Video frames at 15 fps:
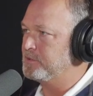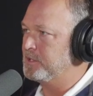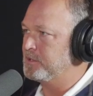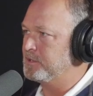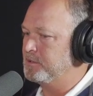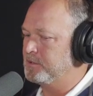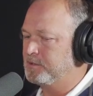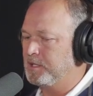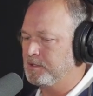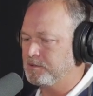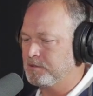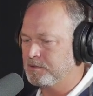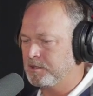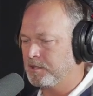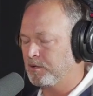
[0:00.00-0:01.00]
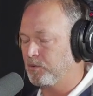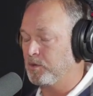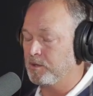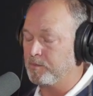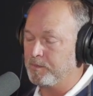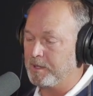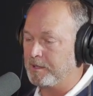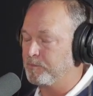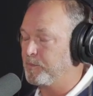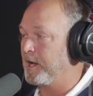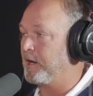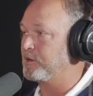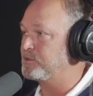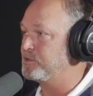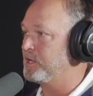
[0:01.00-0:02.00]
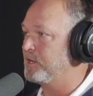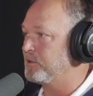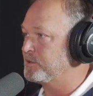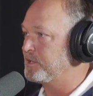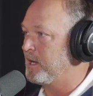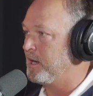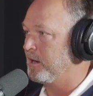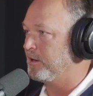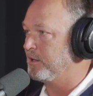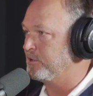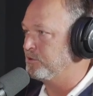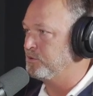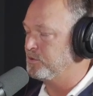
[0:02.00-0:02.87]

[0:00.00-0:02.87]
the detention center, Parish Jail is hiring.